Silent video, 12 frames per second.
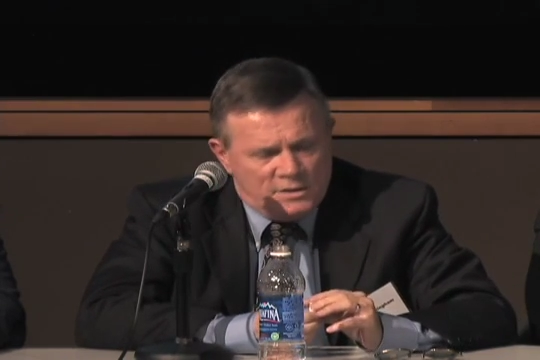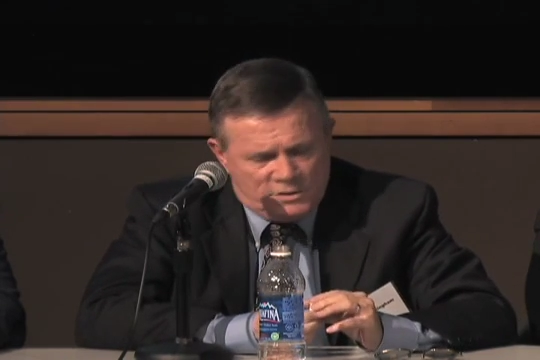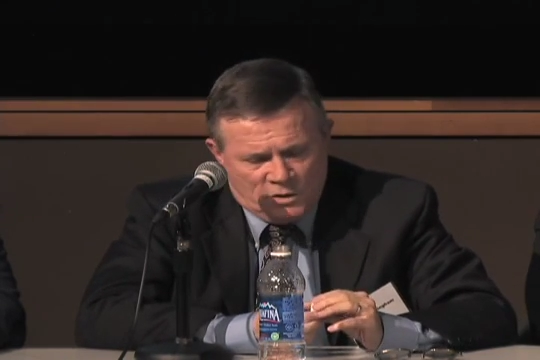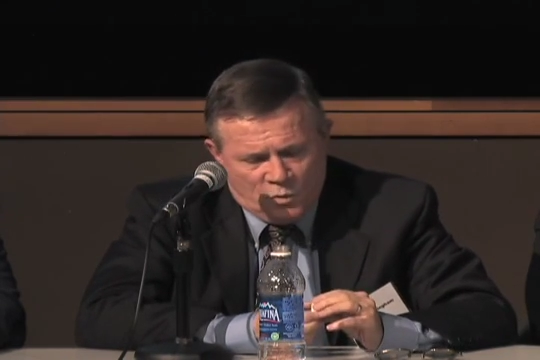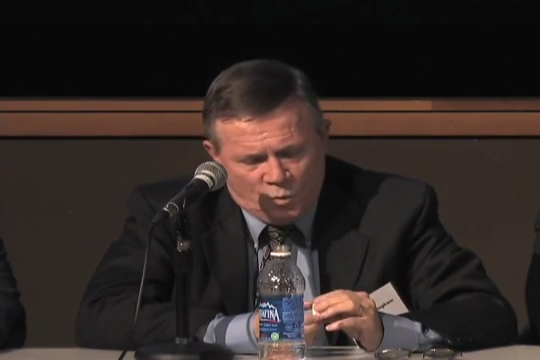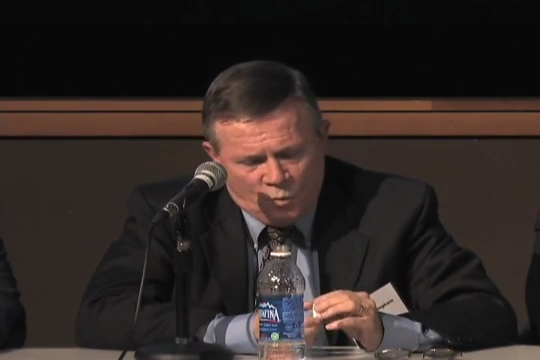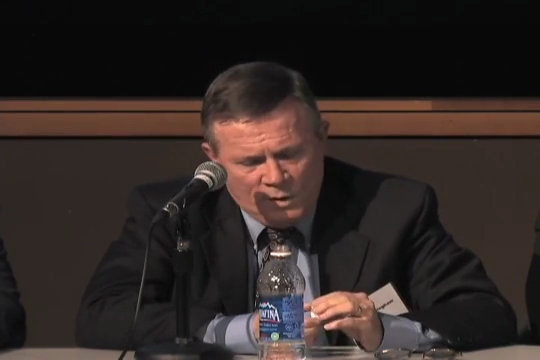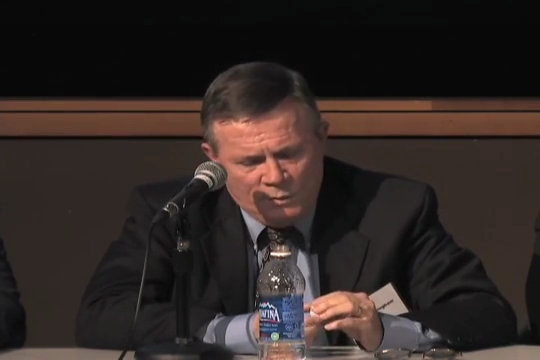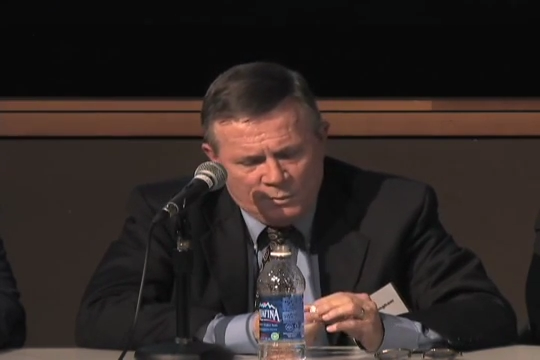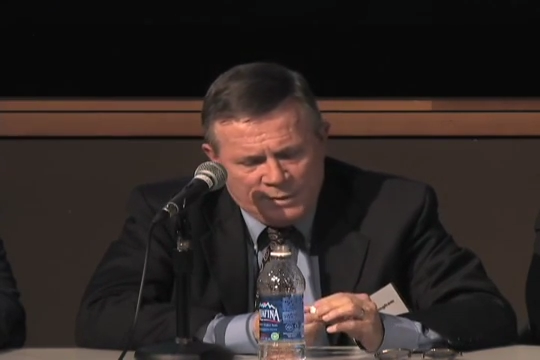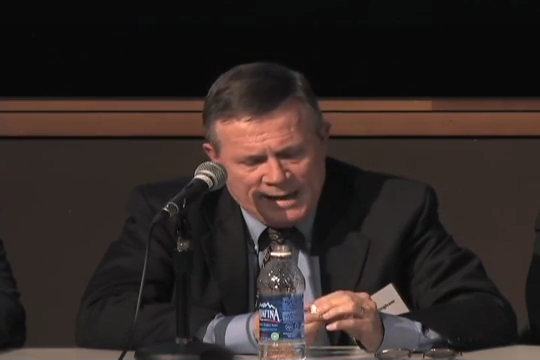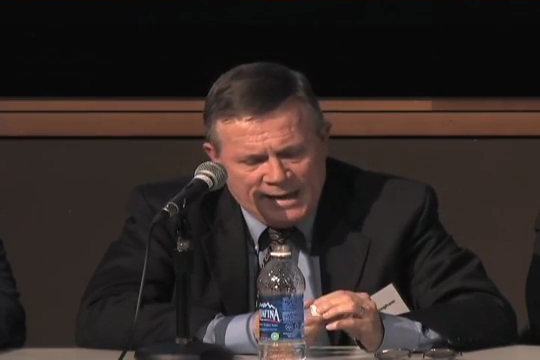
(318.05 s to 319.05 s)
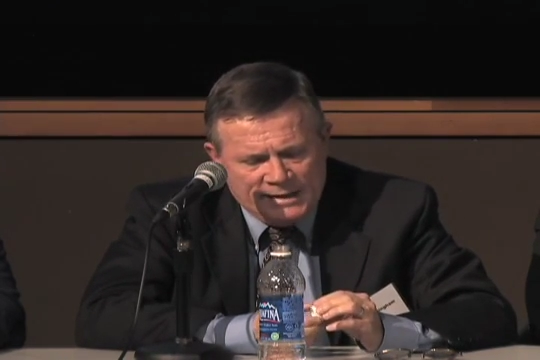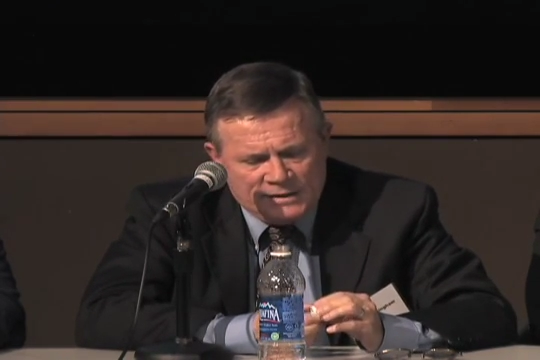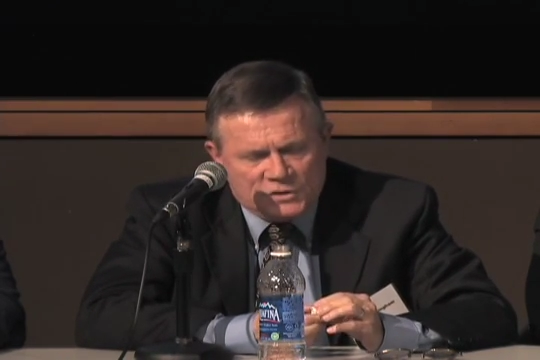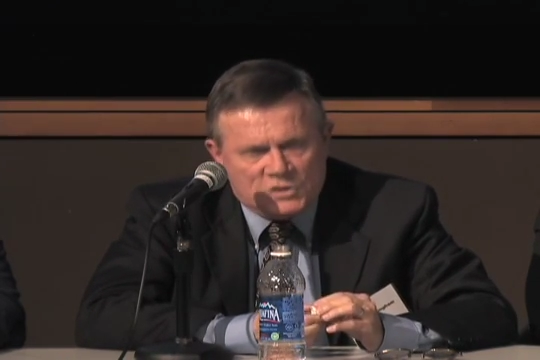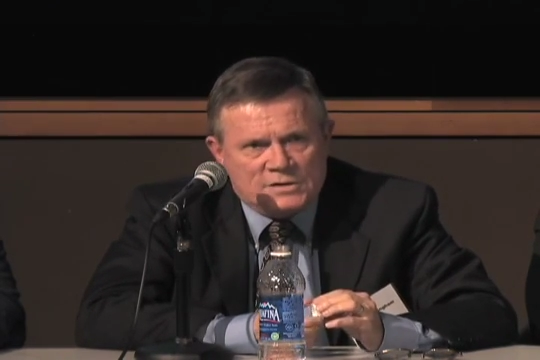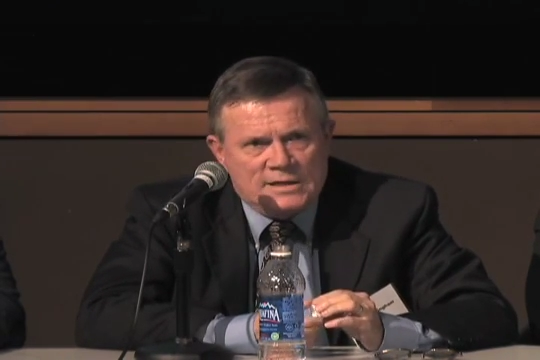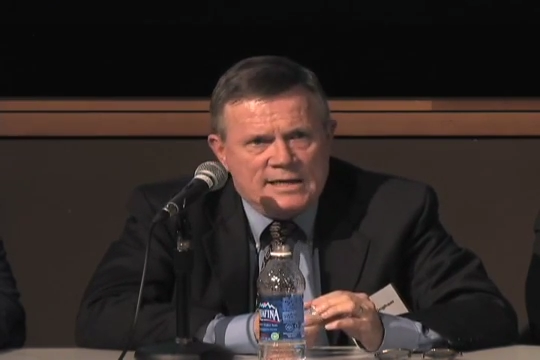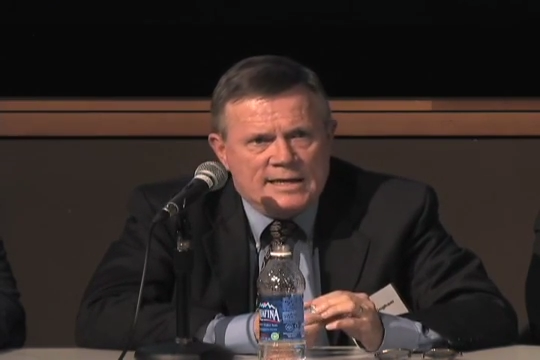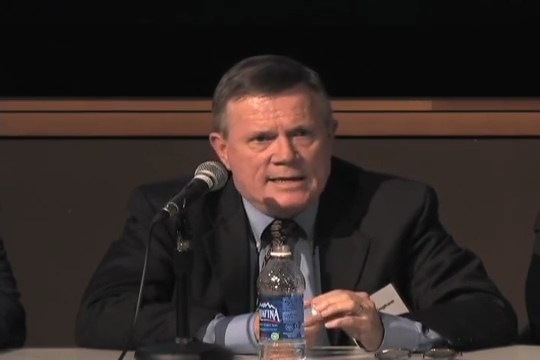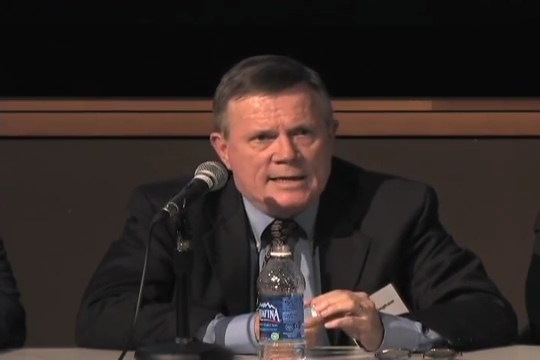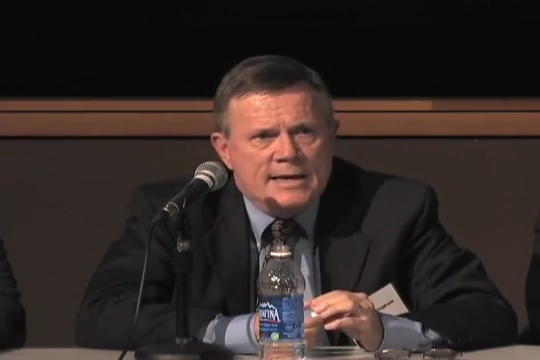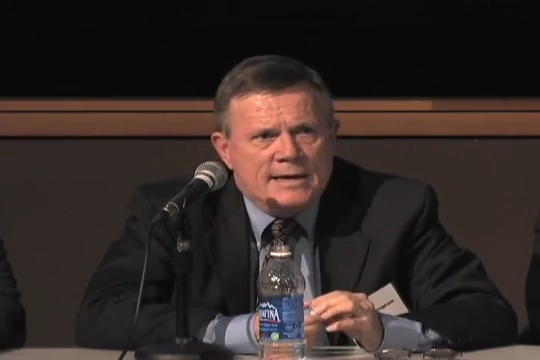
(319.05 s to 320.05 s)
So we were beginning to
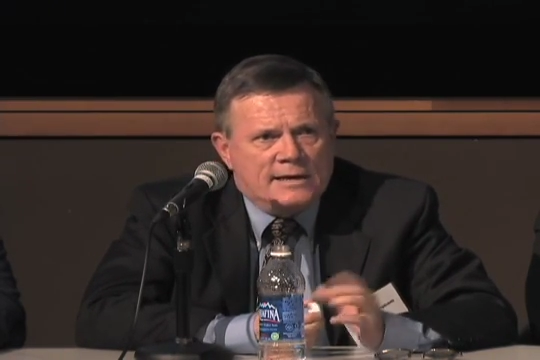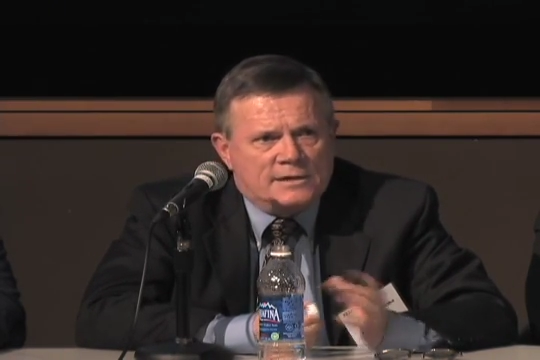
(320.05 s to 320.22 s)
see,